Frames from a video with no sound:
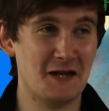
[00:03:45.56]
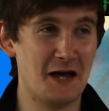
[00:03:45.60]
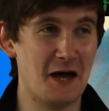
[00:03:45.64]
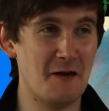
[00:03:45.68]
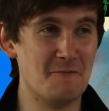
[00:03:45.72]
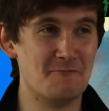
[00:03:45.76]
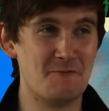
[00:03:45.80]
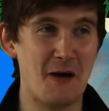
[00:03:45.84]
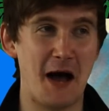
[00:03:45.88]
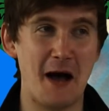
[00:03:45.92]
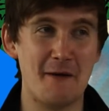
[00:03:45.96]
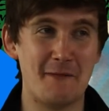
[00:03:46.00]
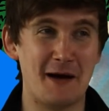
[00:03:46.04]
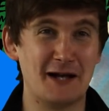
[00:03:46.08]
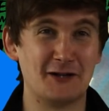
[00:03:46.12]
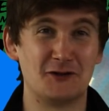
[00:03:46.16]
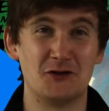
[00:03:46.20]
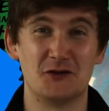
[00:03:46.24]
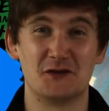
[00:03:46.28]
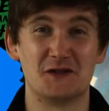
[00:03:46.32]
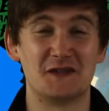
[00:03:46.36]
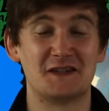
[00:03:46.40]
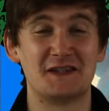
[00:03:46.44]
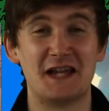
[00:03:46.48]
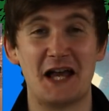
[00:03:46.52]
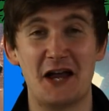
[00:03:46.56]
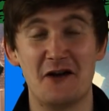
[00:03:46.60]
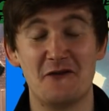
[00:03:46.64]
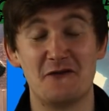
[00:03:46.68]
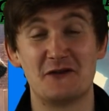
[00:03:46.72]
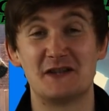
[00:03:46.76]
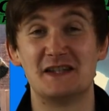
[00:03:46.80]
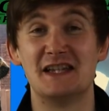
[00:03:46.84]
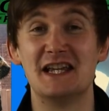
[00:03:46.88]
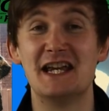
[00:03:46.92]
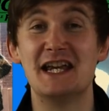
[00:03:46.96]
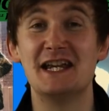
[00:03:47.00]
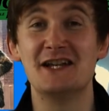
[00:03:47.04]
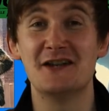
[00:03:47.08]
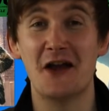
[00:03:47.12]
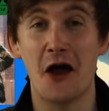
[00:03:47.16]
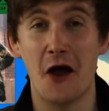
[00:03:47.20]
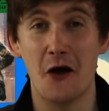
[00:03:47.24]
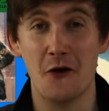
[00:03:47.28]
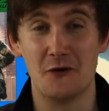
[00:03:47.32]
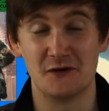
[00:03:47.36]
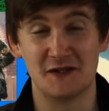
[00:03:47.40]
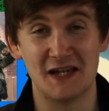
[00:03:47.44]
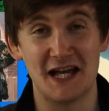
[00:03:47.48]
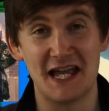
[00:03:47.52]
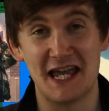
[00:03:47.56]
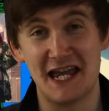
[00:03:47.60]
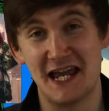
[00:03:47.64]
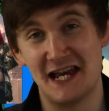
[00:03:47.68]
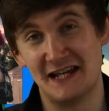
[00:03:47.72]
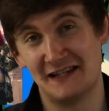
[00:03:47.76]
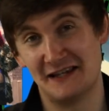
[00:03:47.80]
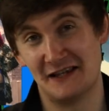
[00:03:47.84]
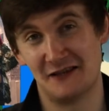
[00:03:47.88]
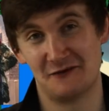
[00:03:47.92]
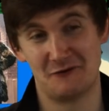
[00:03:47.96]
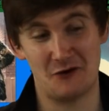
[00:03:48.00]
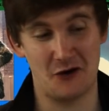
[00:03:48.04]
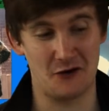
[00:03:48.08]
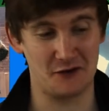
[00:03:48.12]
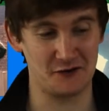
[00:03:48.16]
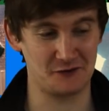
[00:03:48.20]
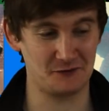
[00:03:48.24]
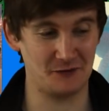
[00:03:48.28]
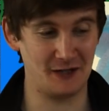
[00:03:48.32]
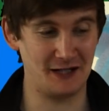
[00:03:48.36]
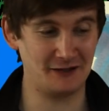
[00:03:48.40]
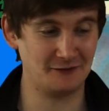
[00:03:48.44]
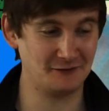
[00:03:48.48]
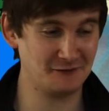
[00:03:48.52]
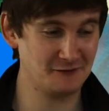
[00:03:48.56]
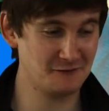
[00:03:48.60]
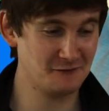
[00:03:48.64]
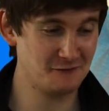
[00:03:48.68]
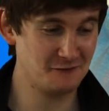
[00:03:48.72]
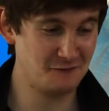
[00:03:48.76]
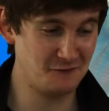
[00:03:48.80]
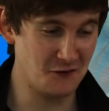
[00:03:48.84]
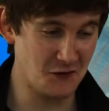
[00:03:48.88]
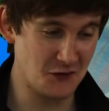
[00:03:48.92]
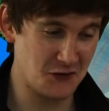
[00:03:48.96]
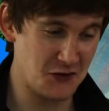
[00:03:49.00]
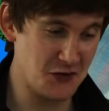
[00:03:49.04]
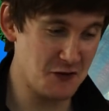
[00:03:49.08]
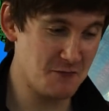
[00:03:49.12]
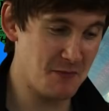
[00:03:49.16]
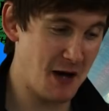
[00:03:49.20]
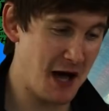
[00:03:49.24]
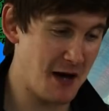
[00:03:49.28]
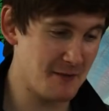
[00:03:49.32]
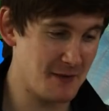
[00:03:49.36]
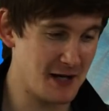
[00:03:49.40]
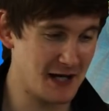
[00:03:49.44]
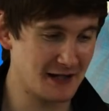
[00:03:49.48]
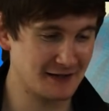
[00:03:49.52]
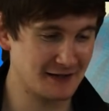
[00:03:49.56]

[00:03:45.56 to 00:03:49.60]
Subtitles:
And Batman doesn't say it, because he knows that he's in the wrong as well. Fuck you, Batman.